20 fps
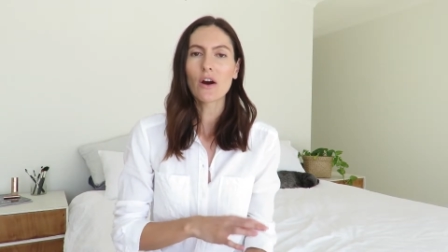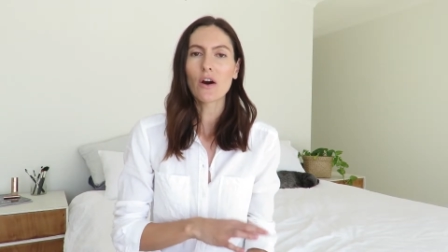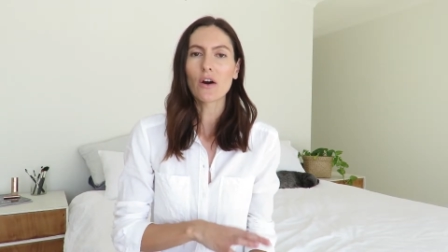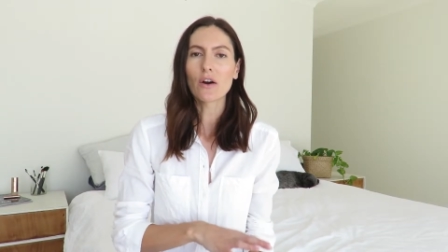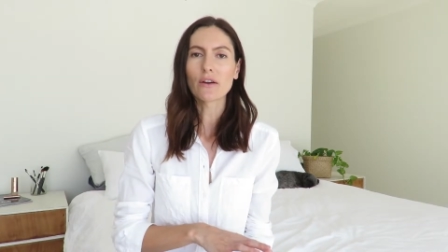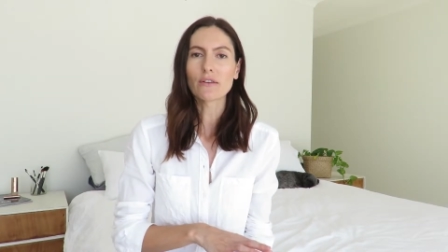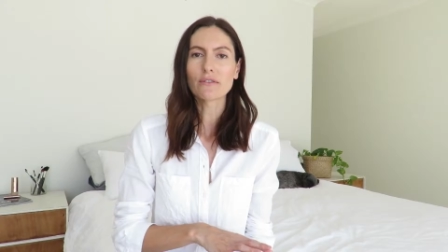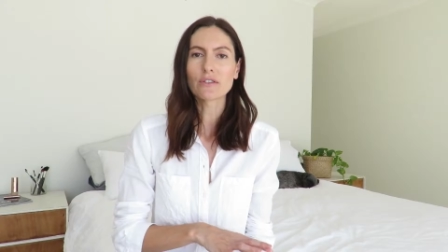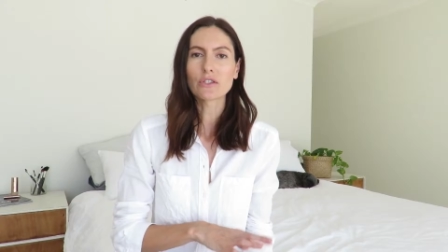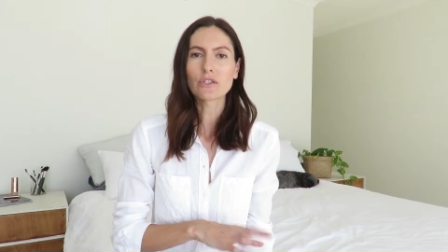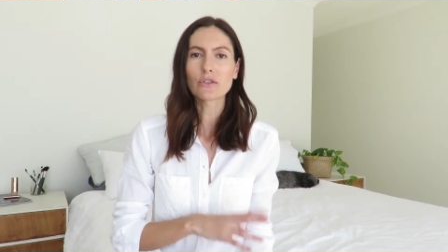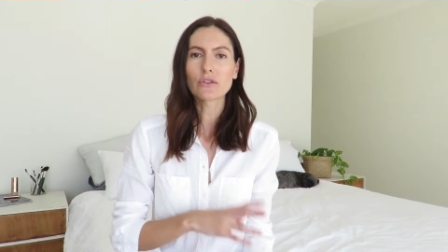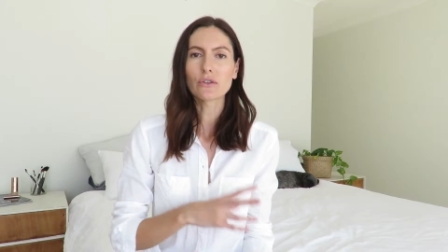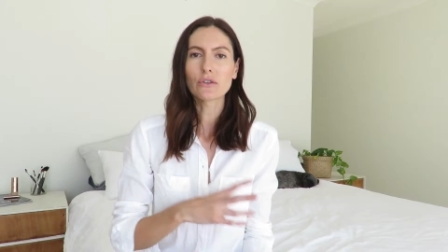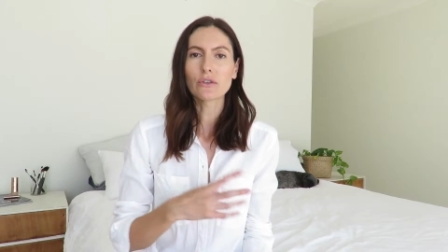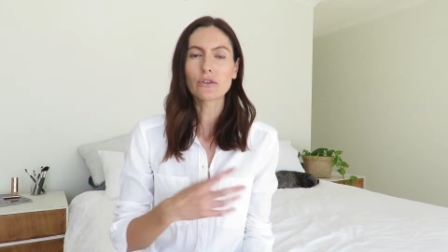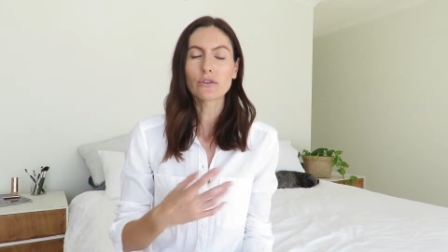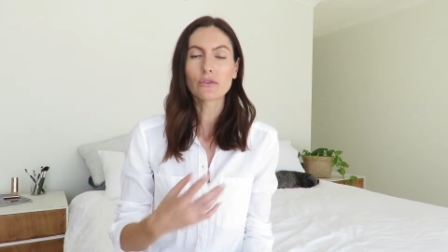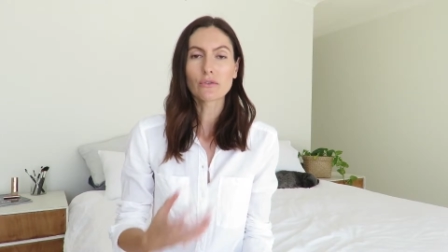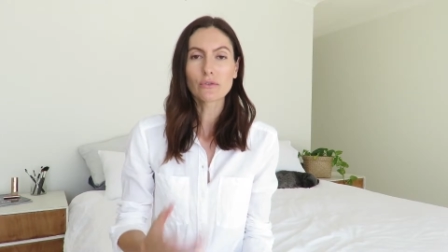over
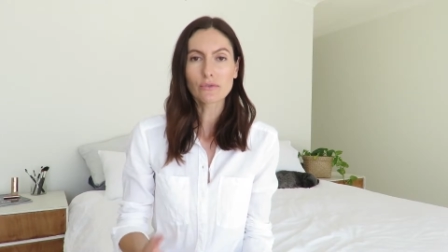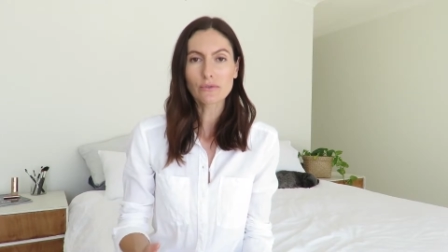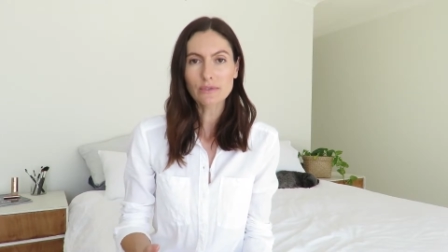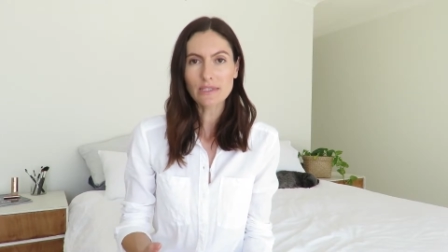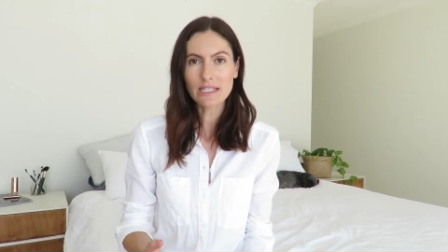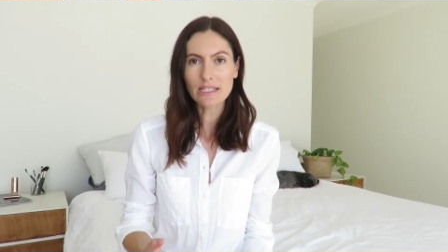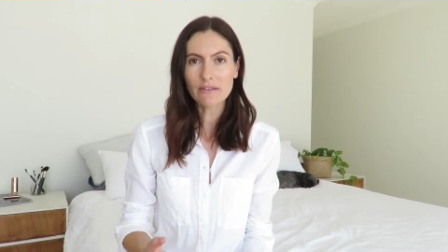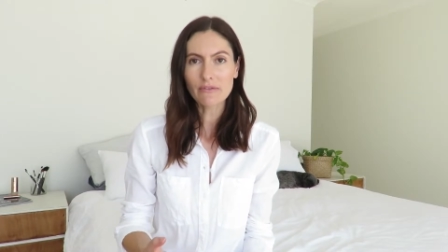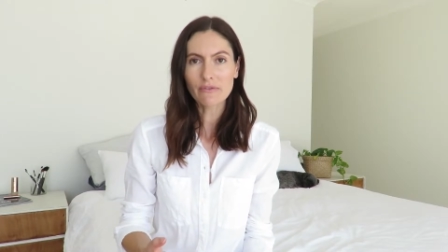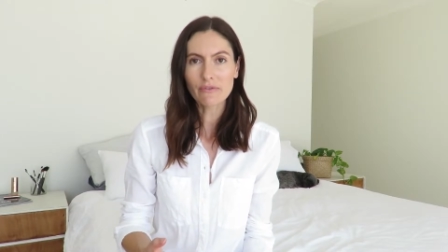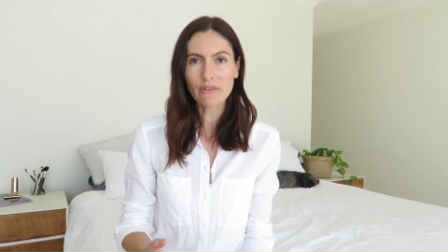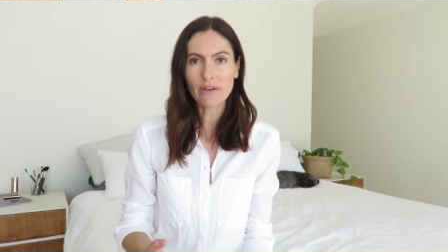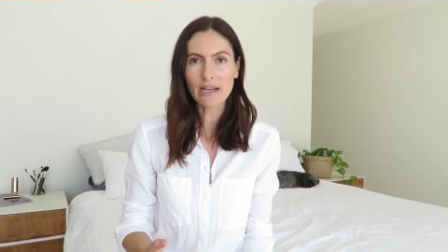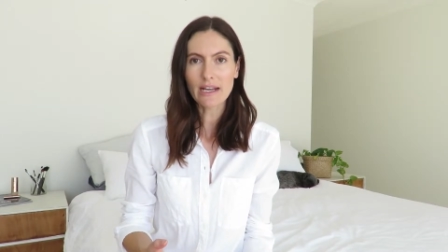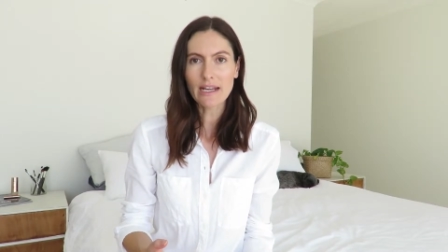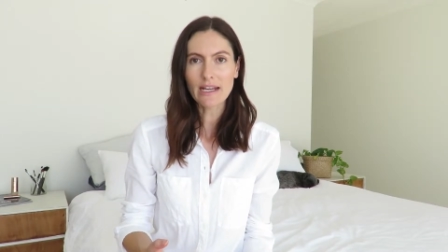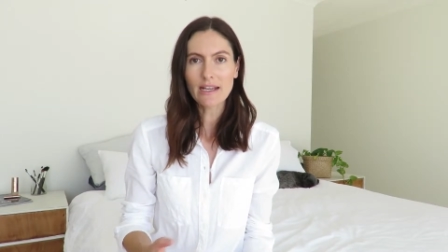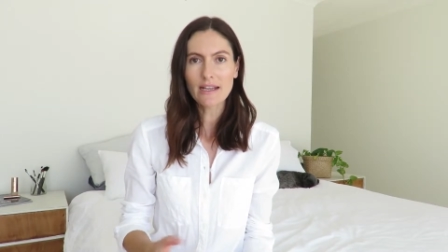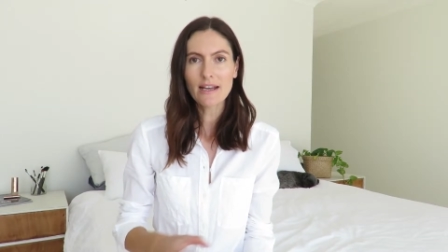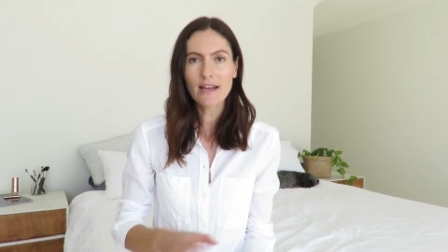to
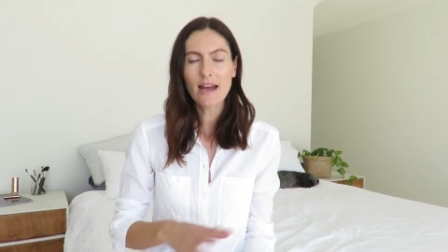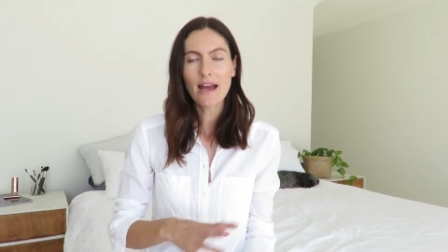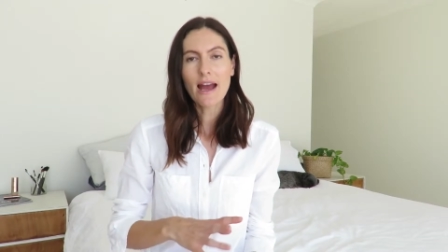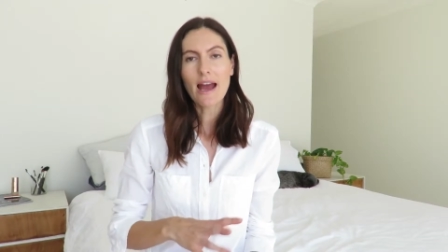cruelty-free